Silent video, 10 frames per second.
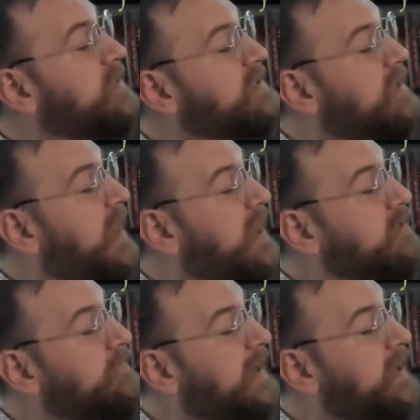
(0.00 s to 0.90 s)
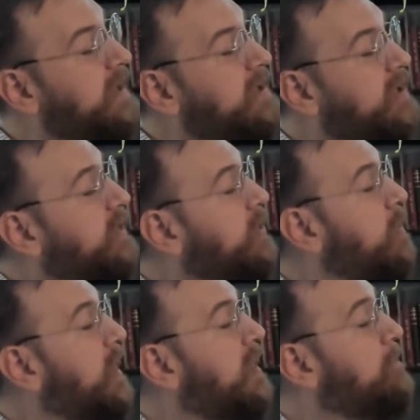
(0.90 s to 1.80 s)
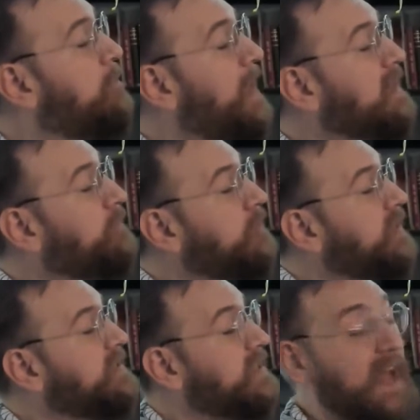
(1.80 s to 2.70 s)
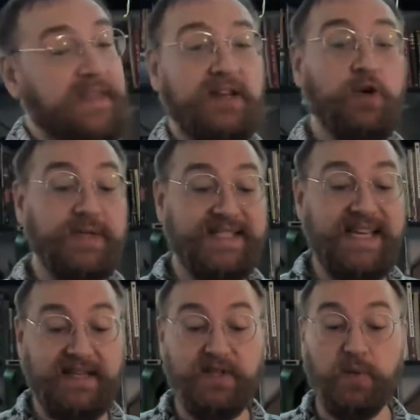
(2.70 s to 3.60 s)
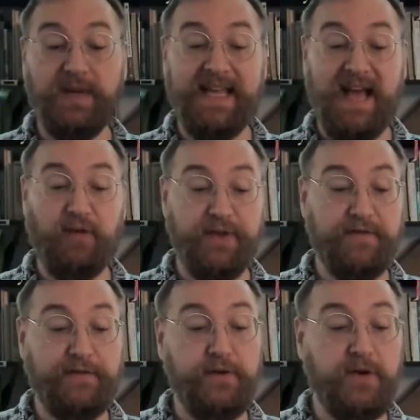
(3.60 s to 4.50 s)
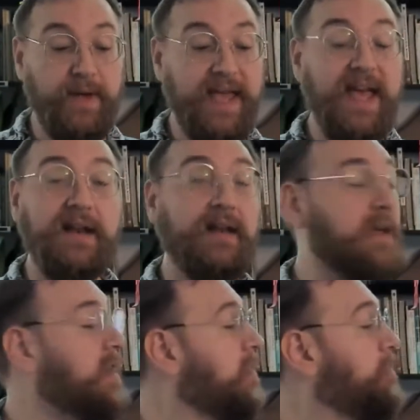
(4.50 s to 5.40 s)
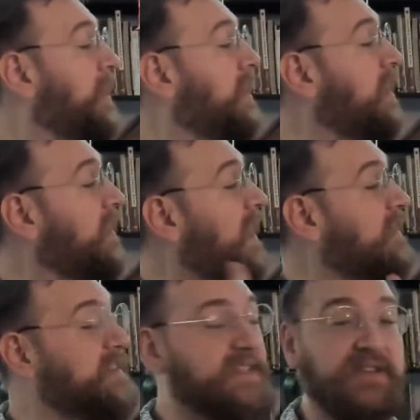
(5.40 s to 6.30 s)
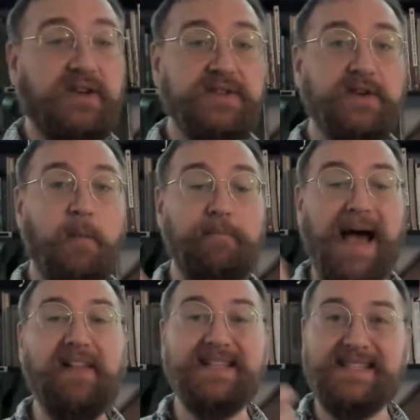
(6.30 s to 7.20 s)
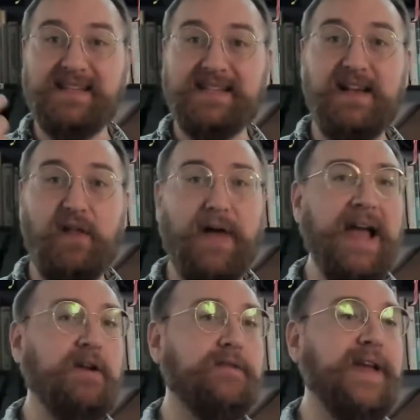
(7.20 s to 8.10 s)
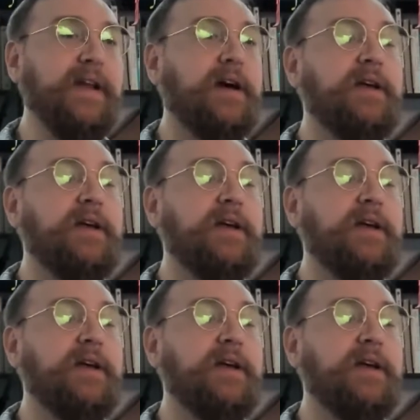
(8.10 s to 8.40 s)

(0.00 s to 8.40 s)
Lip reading: on Ayurveda, yoga, mindfulness, and then cuisine. So really healthy food going in. But a lot of this is also balancing the self. Ayurvedic